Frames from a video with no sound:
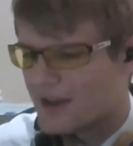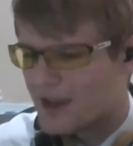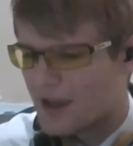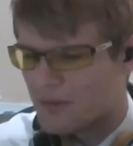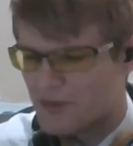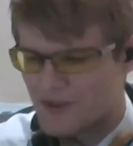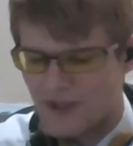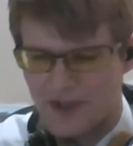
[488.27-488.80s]

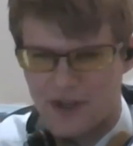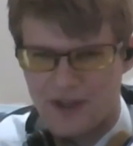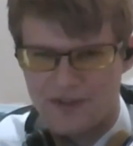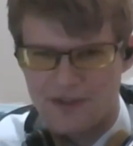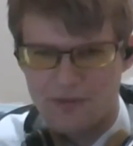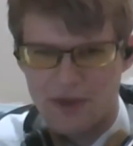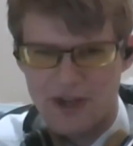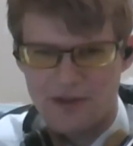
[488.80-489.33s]
Amazon
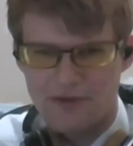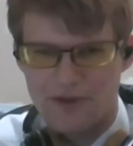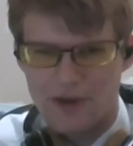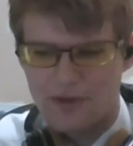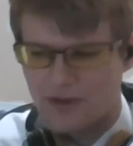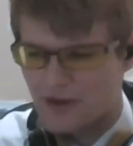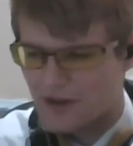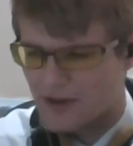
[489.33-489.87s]
hasn't made a
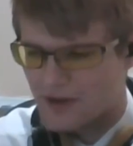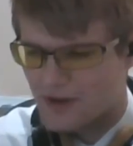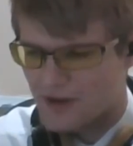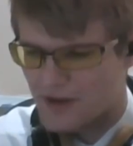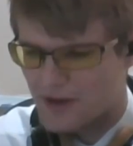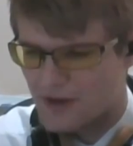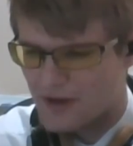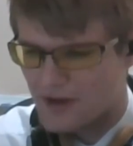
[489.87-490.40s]
phone,
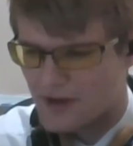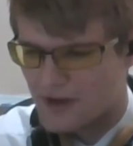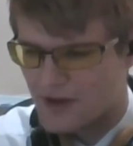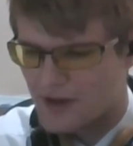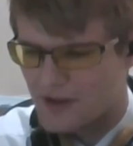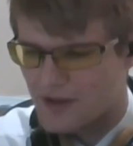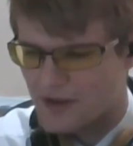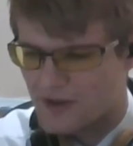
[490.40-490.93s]

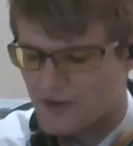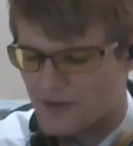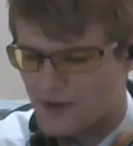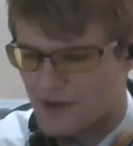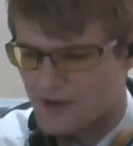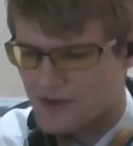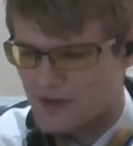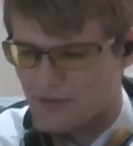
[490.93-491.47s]
as
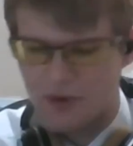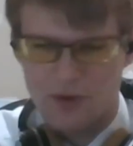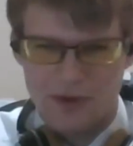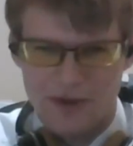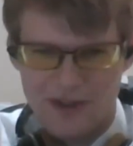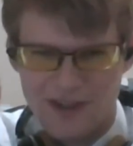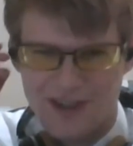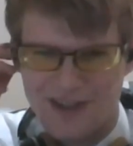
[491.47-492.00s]
far as I'm
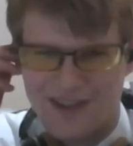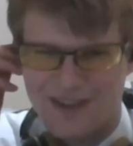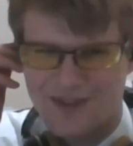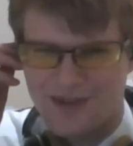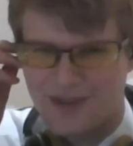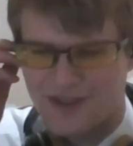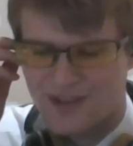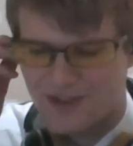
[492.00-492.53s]
aware yet. That
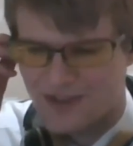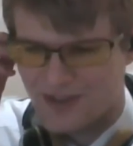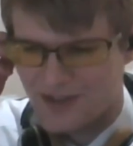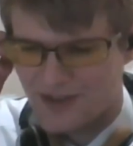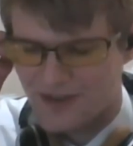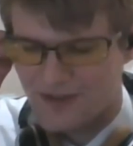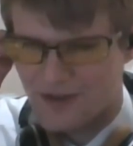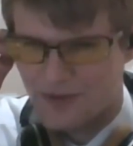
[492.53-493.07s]
was just
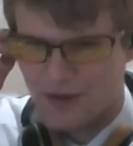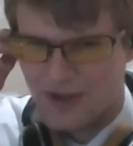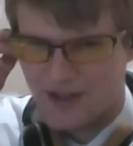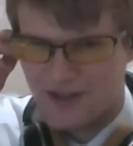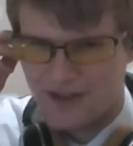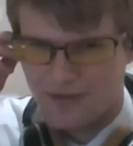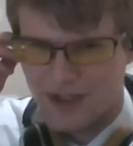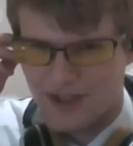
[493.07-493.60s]
Siri
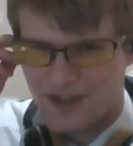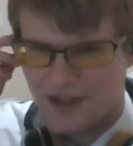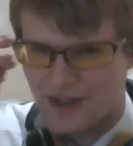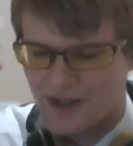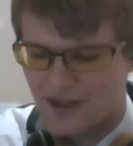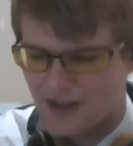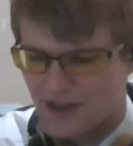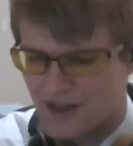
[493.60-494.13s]
responding to me
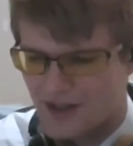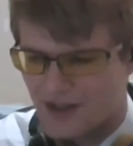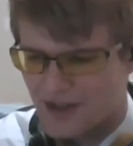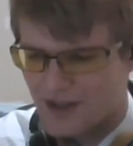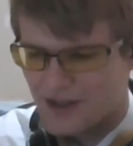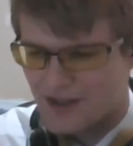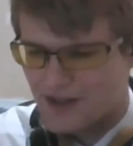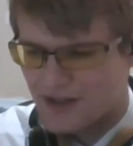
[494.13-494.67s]
there.
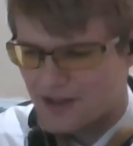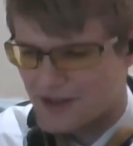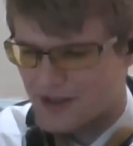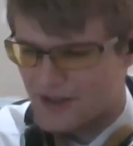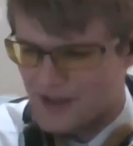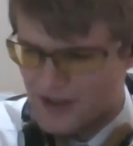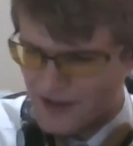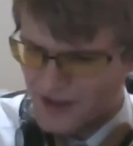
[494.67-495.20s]

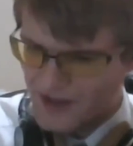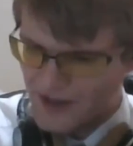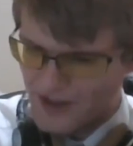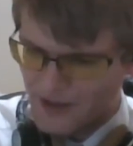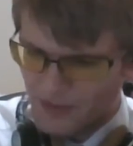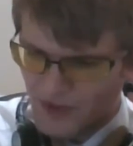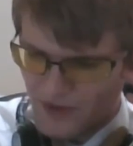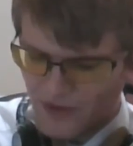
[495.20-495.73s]
And then
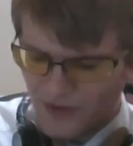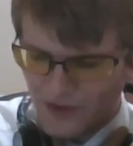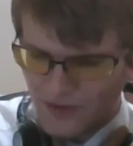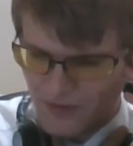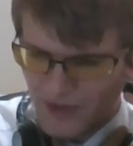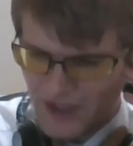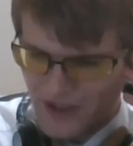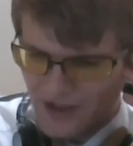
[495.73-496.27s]
I
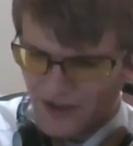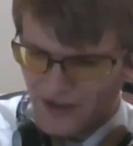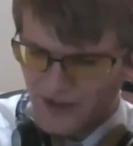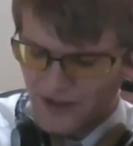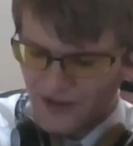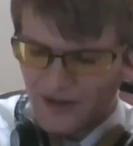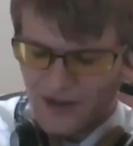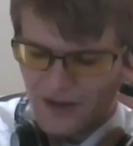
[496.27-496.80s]
presume I
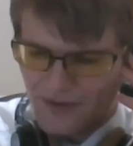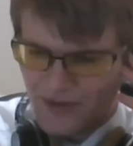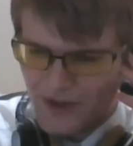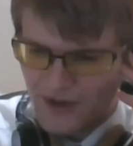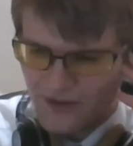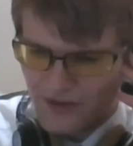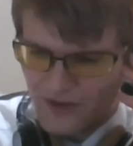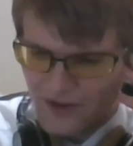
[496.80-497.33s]
can get rid
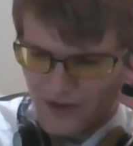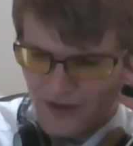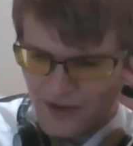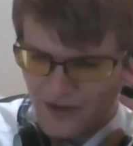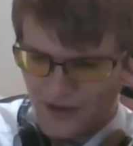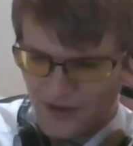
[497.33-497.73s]
of her